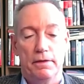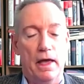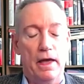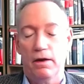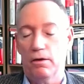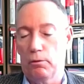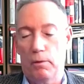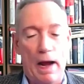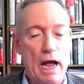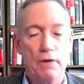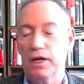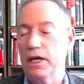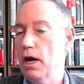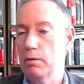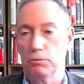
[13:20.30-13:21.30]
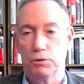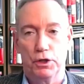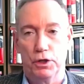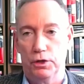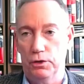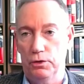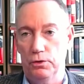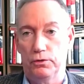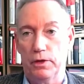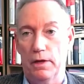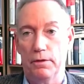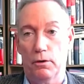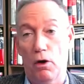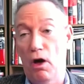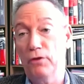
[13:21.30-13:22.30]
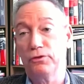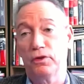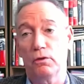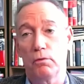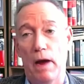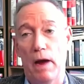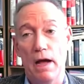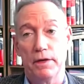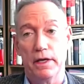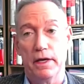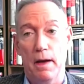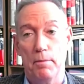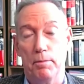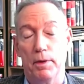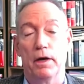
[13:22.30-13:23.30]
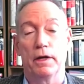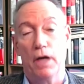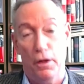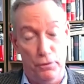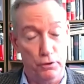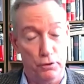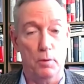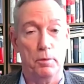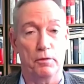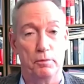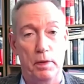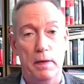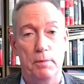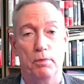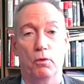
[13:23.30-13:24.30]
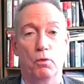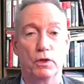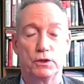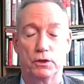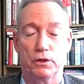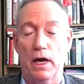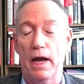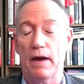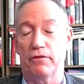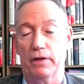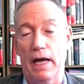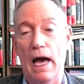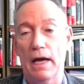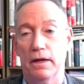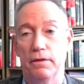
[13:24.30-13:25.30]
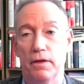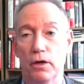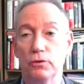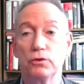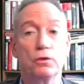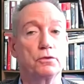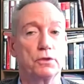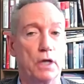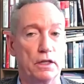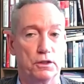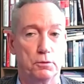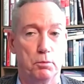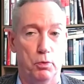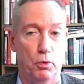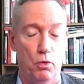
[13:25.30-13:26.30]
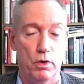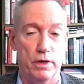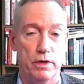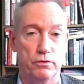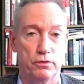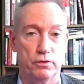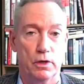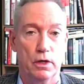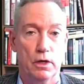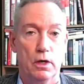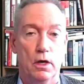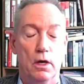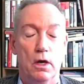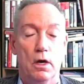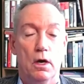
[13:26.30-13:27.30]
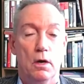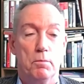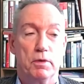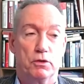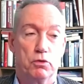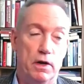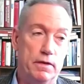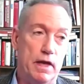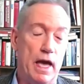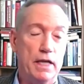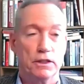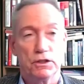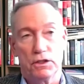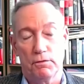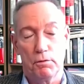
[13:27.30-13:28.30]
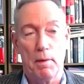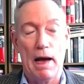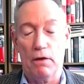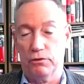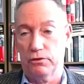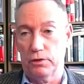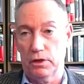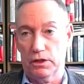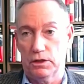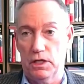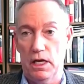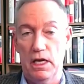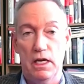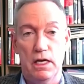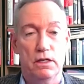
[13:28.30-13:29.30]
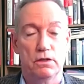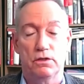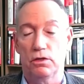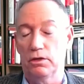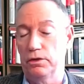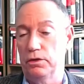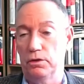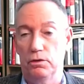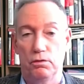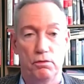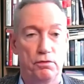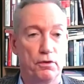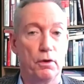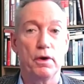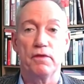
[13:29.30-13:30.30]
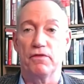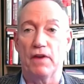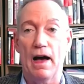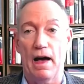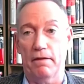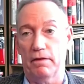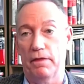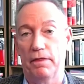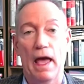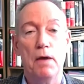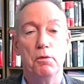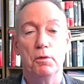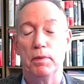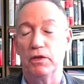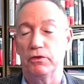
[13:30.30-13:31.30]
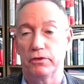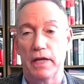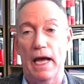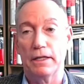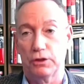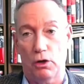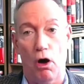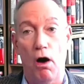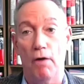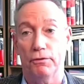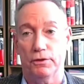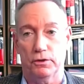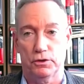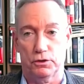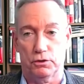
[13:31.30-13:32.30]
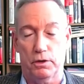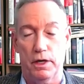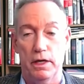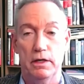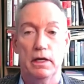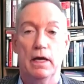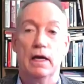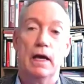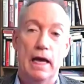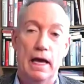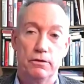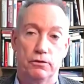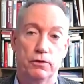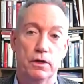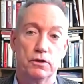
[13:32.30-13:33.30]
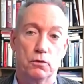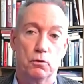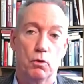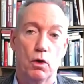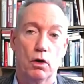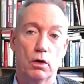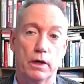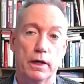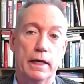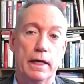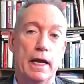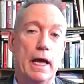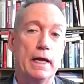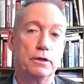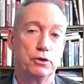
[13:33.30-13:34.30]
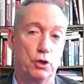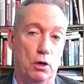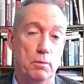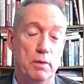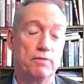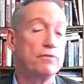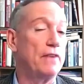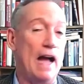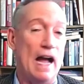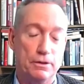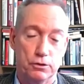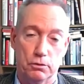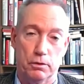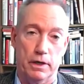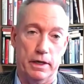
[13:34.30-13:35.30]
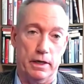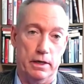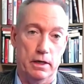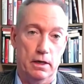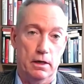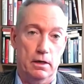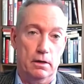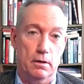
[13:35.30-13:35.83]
they are rounding up Jews, and they're also rounding up another group of people, which are kind of forgotten. And those are Dutch boys between the ages of about 16 to 35. And they would be snatched off the street and sent to work in a German factory,